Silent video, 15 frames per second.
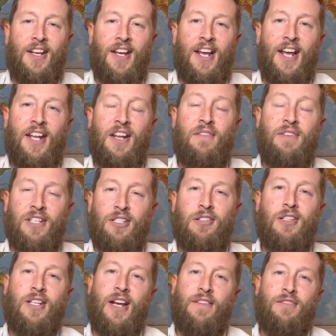And
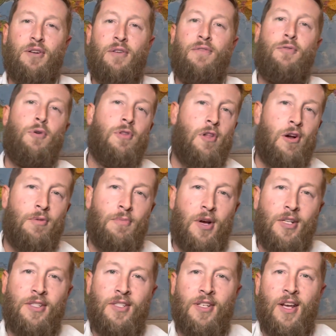eventually, after 4 long
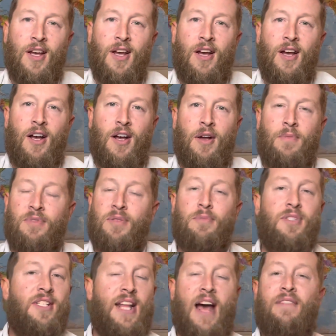months, some
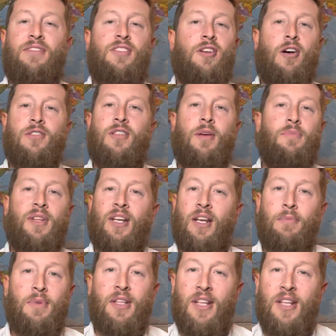staff saw something in me.